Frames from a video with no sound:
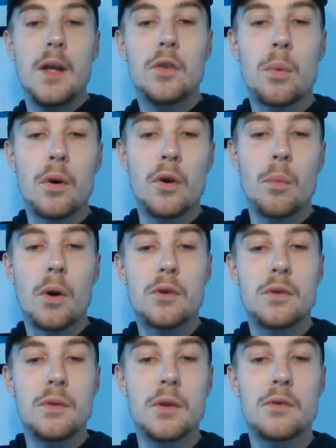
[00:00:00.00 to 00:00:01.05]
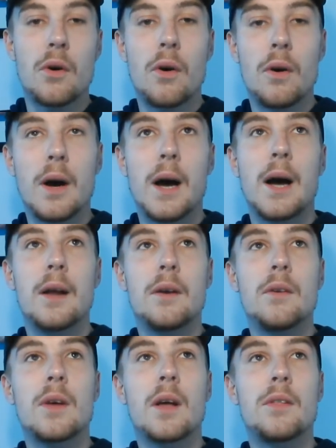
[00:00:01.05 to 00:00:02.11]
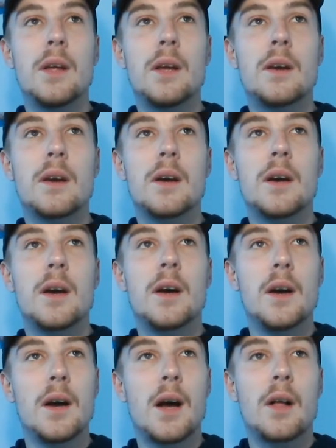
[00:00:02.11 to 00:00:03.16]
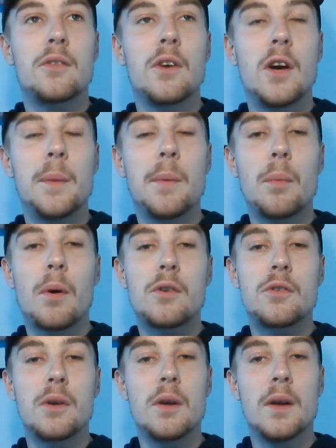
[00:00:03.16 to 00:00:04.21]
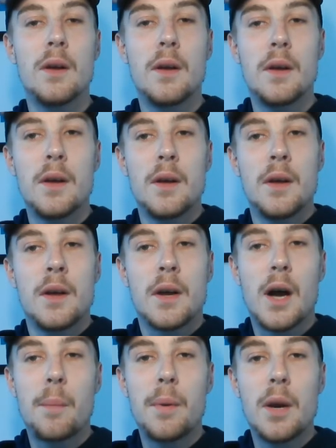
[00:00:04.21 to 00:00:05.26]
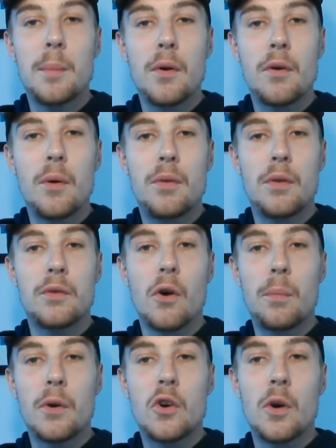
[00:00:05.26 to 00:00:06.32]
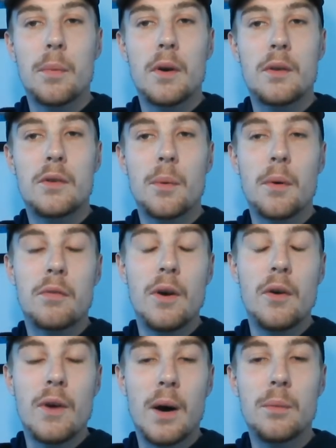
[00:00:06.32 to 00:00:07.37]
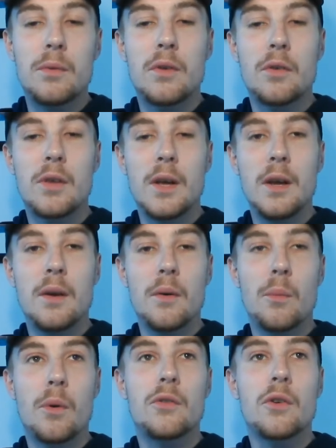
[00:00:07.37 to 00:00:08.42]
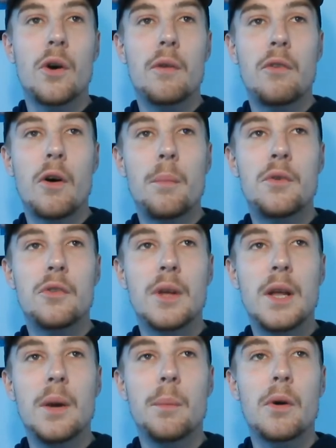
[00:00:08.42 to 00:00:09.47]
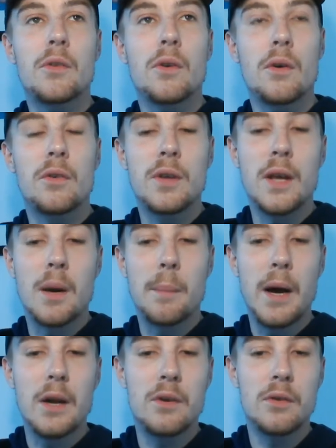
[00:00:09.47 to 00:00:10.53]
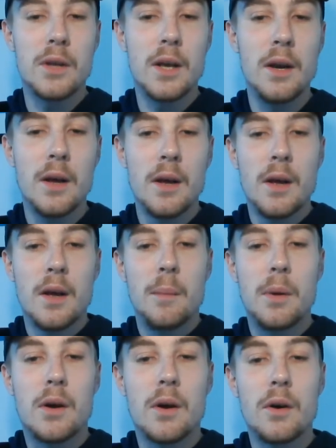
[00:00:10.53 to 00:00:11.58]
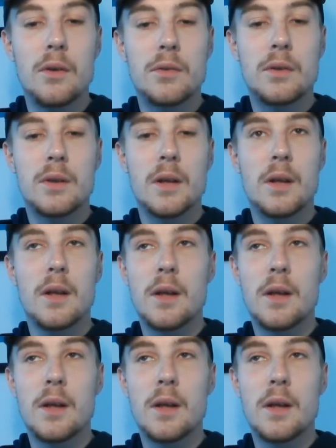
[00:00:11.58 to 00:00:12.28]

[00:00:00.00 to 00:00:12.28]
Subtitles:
is one to watch in the draw, and I think I'll certainly be watching Garbine Muguruza's opening couple of 2 or 3 rounds to see what sort of form she's in and what sort of state of mind she's in, because